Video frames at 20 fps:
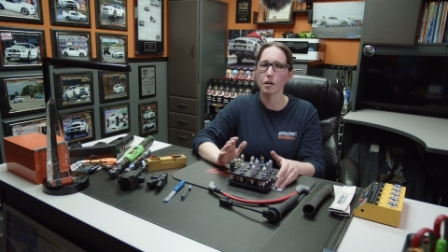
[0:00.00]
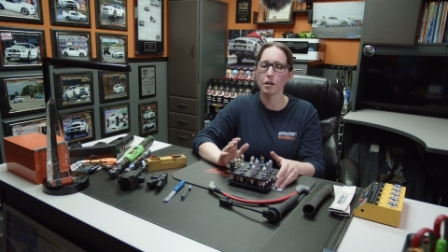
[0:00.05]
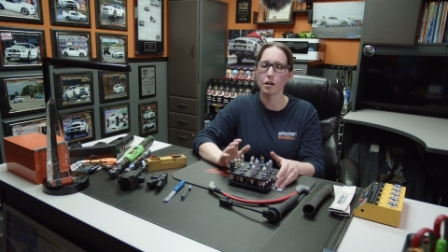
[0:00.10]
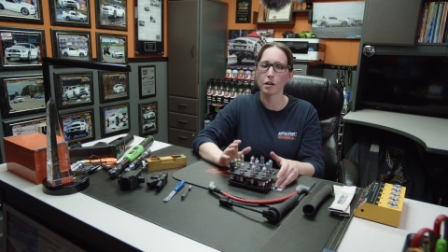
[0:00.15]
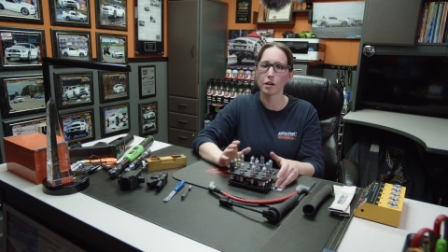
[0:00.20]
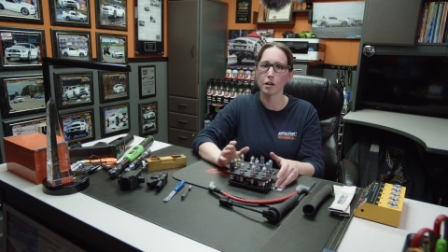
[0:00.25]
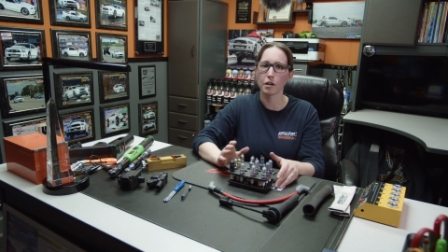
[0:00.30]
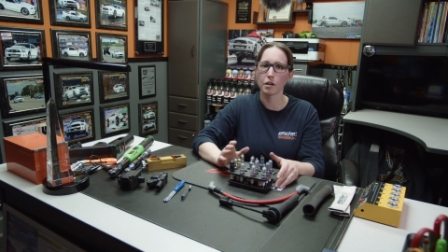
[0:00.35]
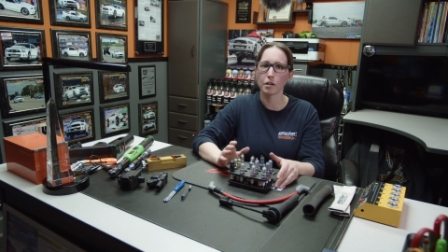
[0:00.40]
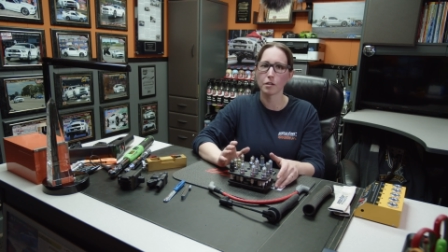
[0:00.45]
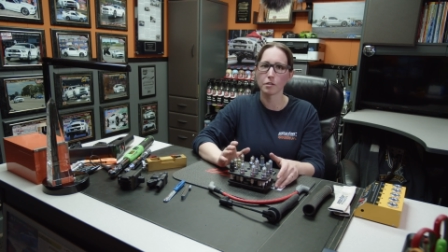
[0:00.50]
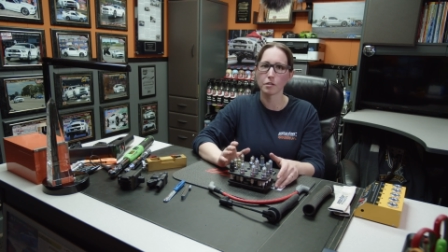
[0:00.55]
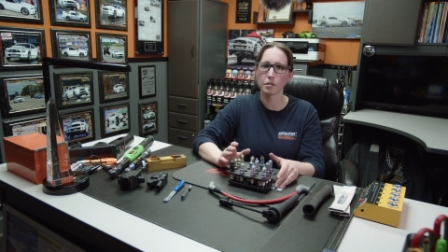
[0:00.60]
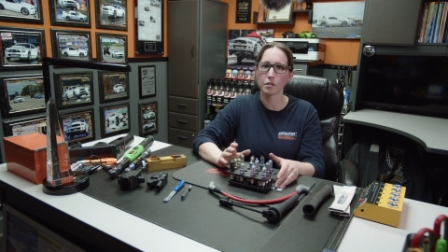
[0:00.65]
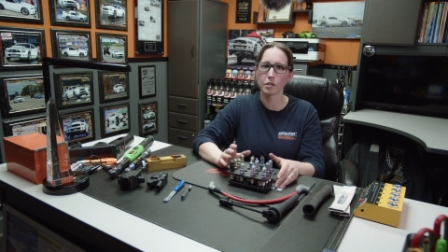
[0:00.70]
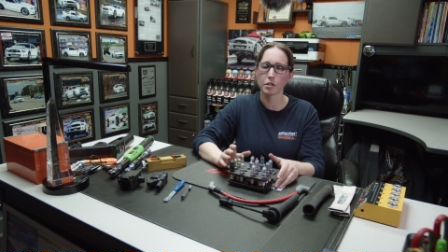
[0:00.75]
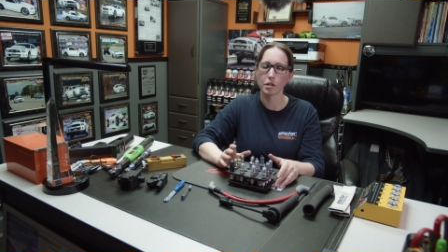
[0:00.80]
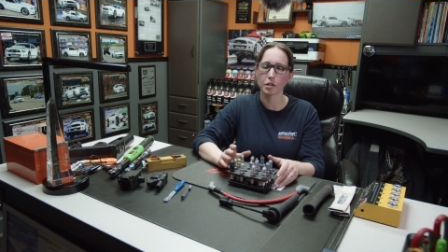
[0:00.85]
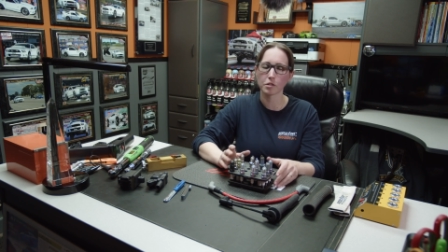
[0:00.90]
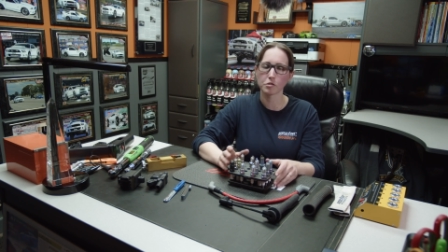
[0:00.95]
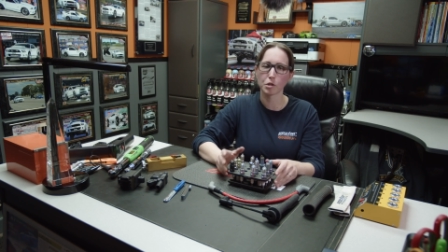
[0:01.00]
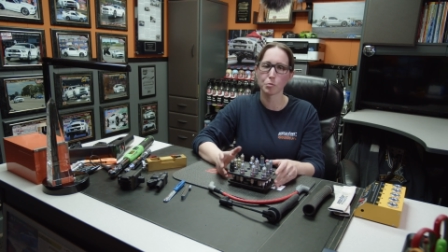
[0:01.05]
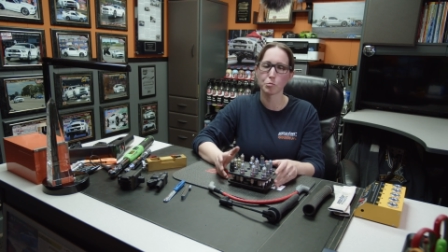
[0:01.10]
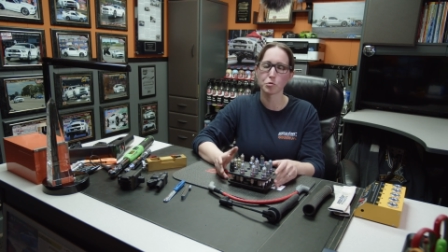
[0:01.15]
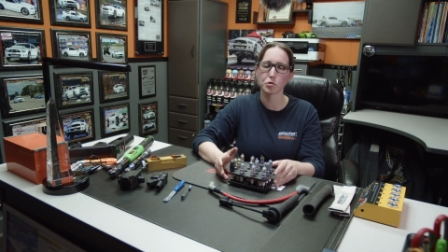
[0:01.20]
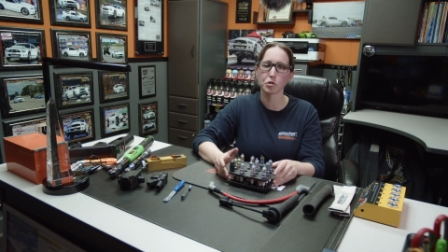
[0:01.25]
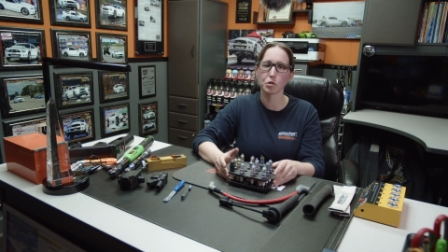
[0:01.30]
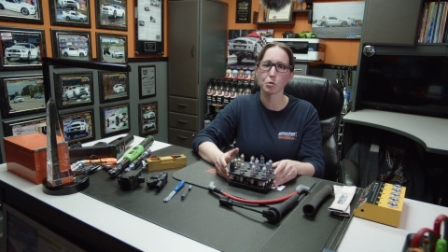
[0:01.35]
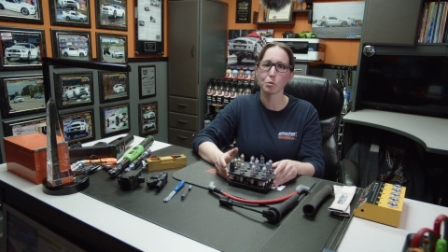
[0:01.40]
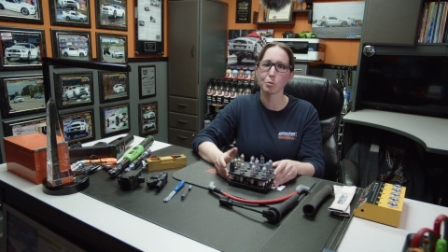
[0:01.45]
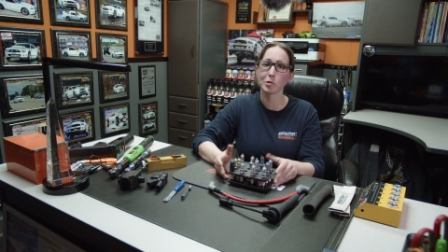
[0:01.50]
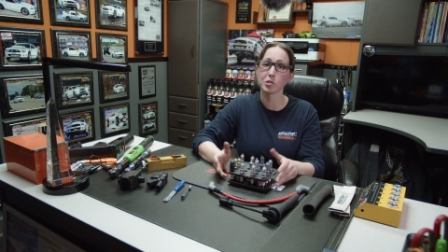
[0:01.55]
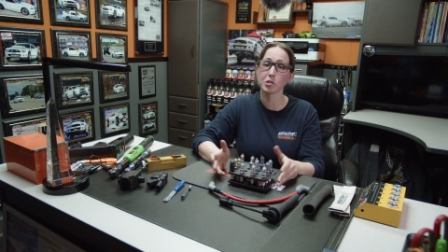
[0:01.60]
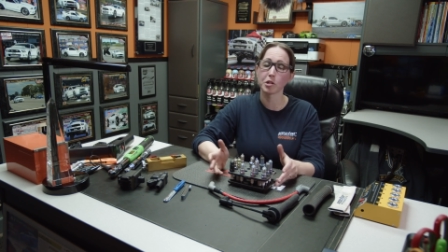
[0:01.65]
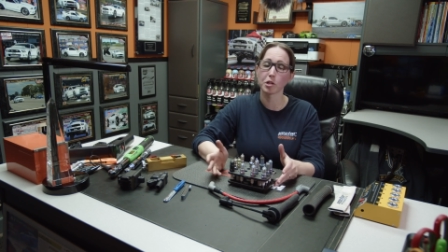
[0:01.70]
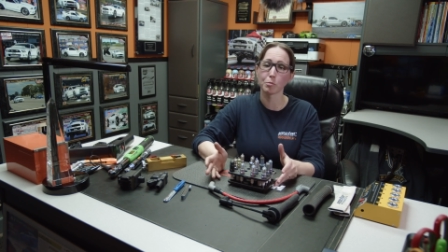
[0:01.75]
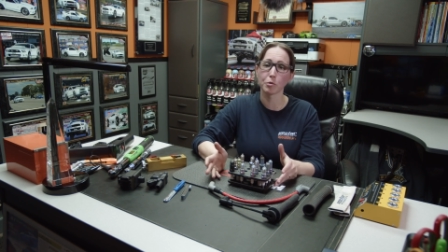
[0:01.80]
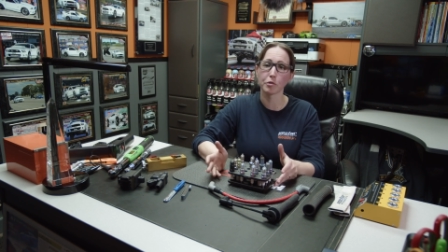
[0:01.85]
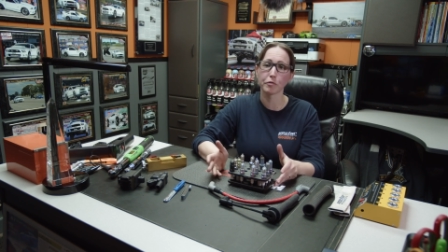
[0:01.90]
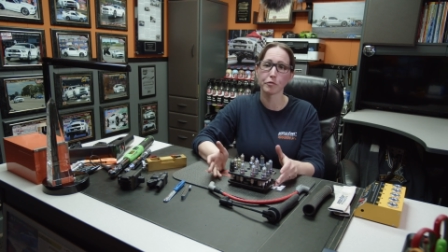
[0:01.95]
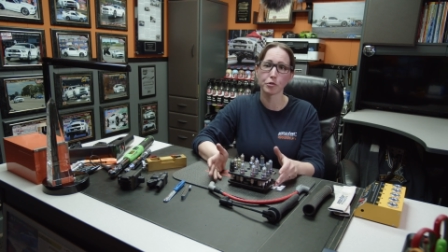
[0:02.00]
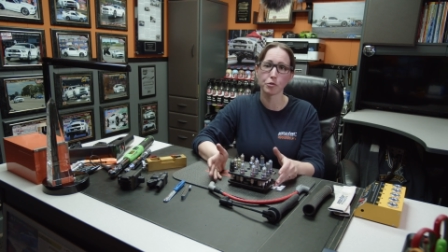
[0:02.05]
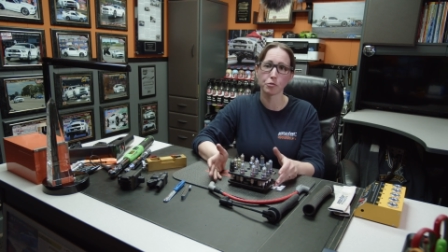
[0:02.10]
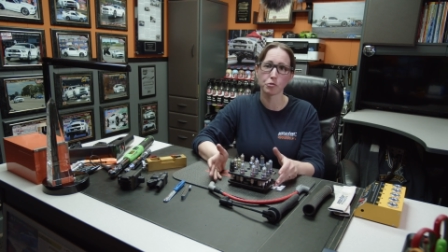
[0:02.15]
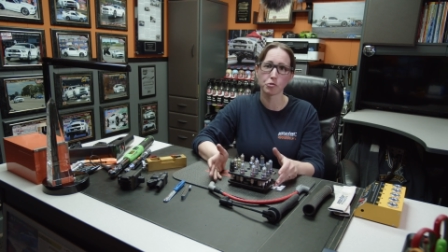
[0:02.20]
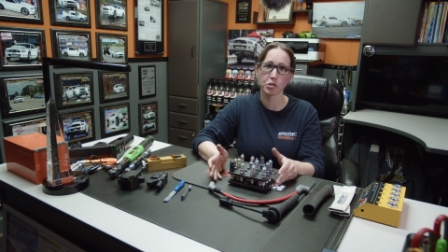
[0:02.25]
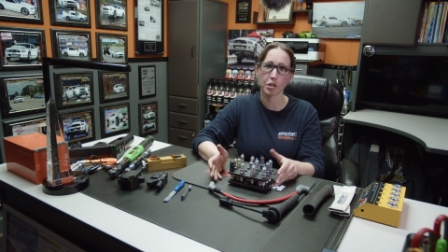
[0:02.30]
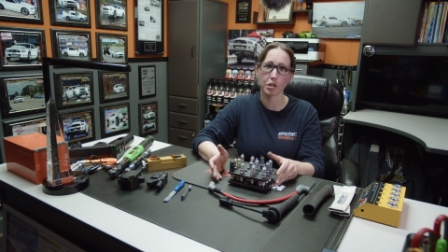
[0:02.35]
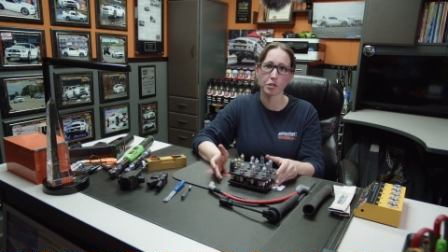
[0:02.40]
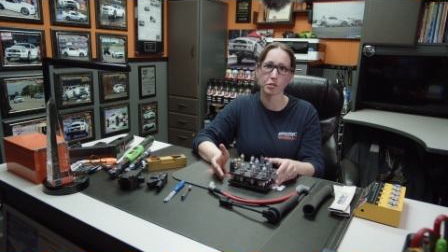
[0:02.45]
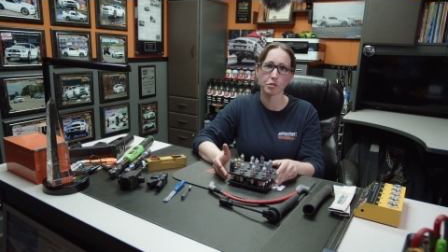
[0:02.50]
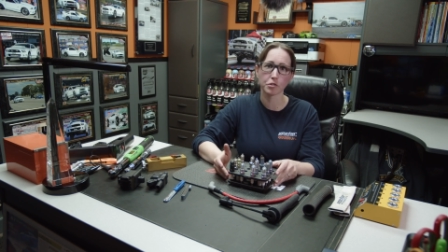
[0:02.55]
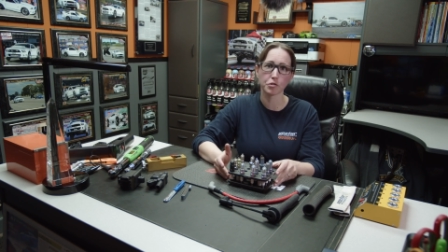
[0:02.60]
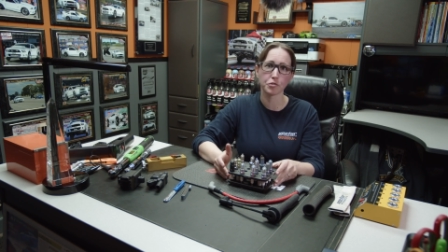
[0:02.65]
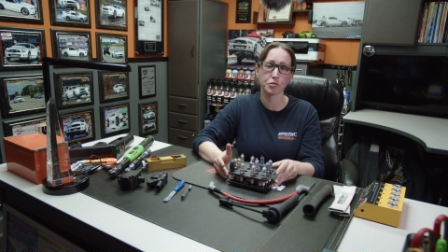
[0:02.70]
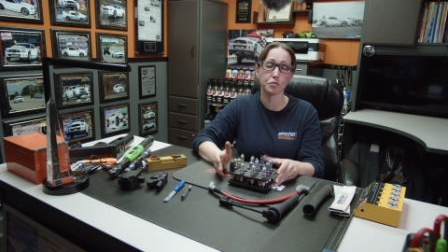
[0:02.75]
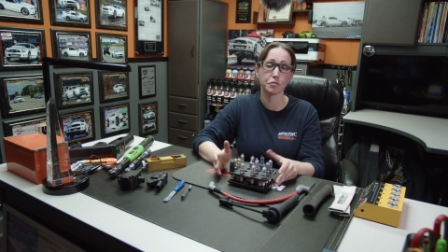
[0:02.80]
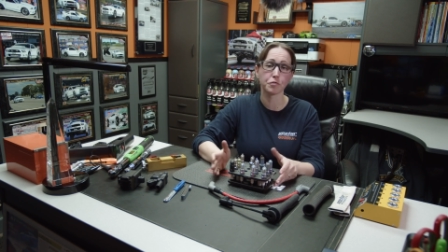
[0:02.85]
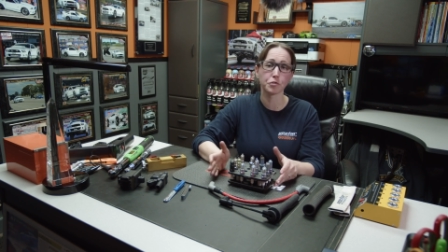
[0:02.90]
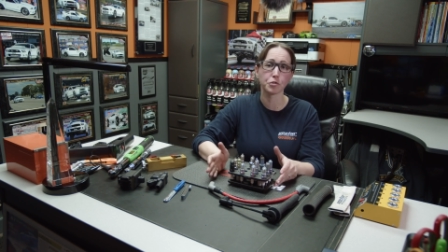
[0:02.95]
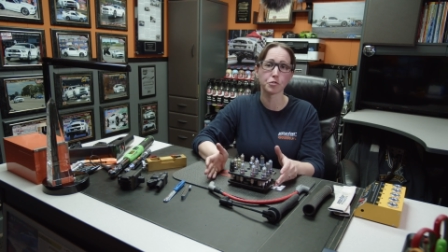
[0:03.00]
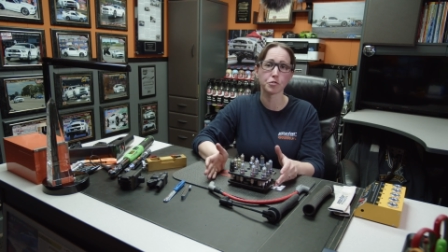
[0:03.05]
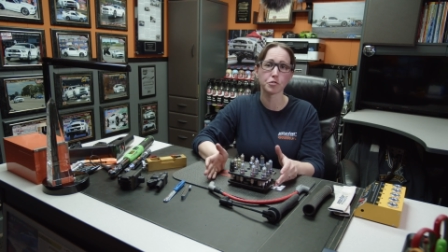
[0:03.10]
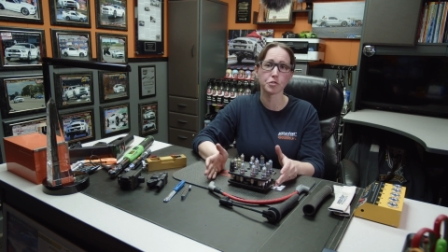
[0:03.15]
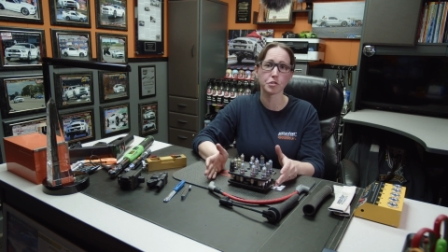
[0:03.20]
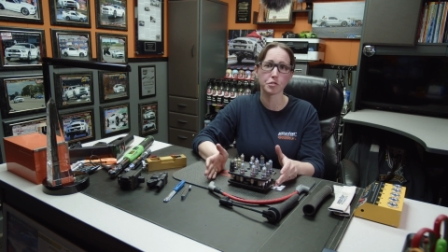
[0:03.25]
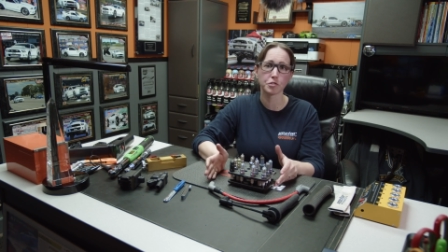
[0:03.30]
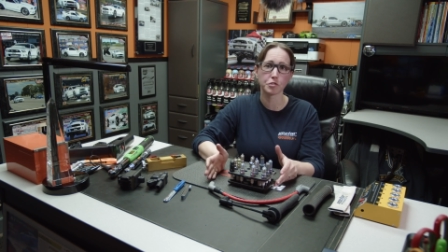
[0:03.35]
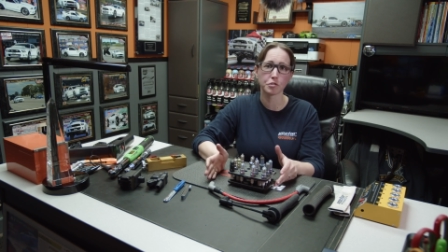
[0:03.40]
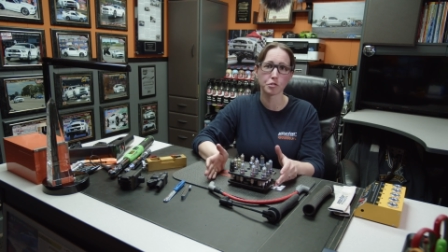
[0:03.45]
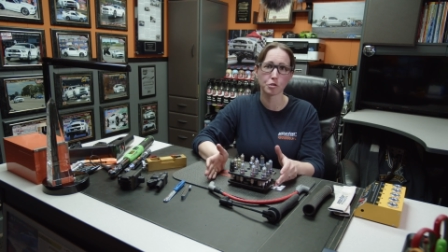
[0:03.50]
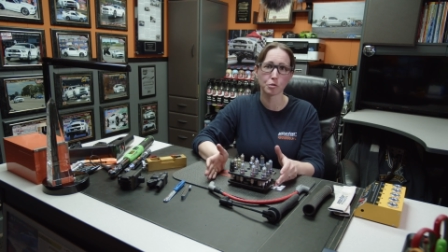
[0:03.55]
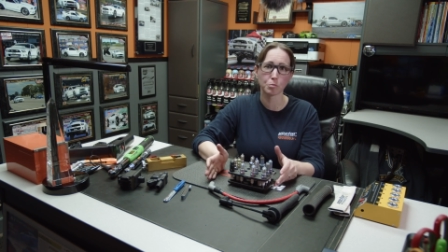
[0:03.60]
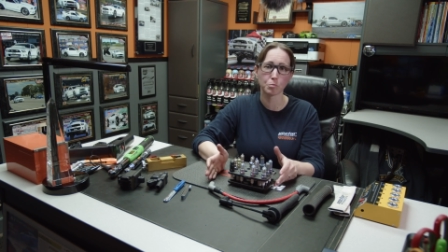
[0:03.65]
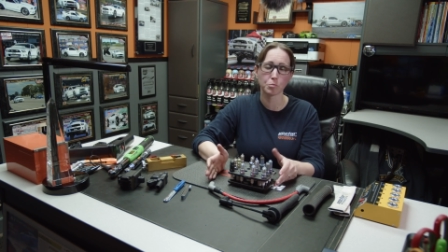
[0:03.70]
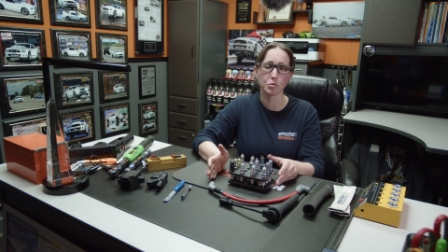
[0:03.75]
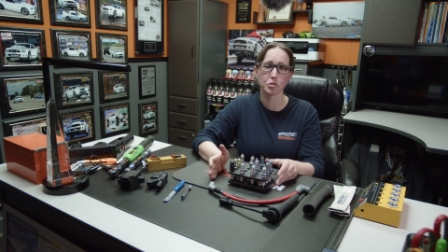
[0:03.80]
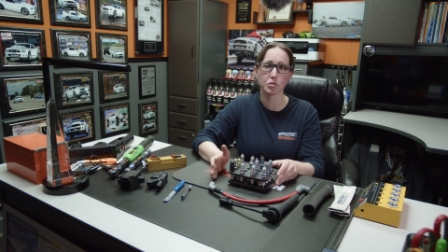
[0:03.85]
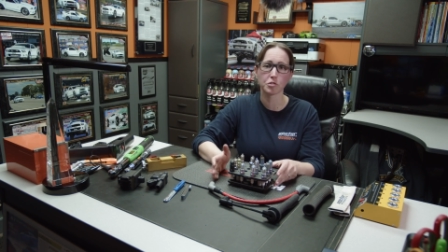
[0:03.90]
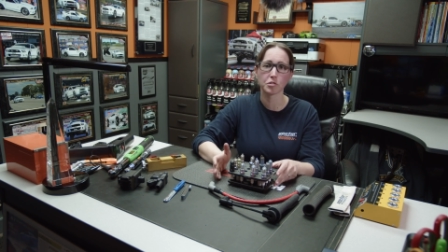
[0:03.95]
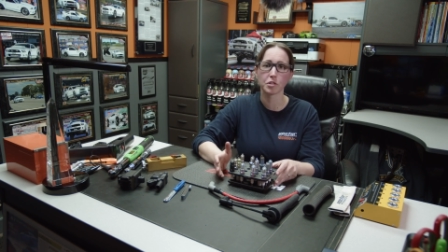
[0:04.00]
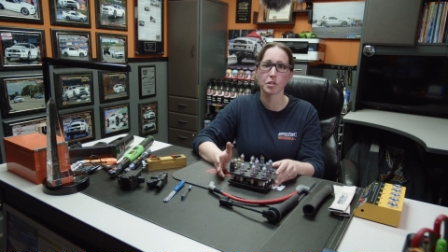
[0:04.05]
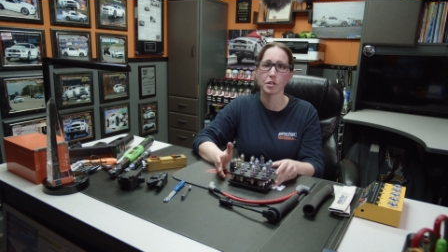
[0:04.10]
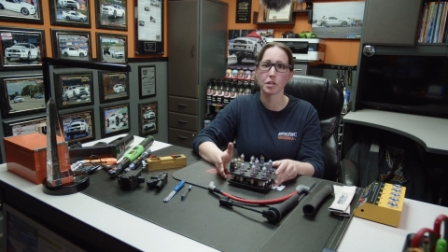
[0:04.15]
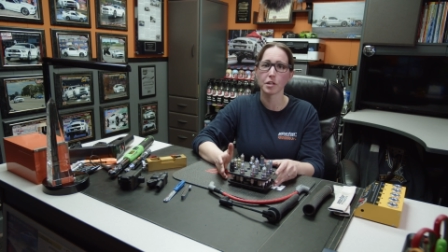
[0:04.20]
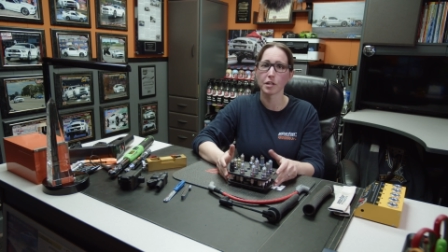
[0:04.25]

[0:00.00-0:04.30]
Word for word: On the next episode, we'll be talking about fuel injectors and fuel systems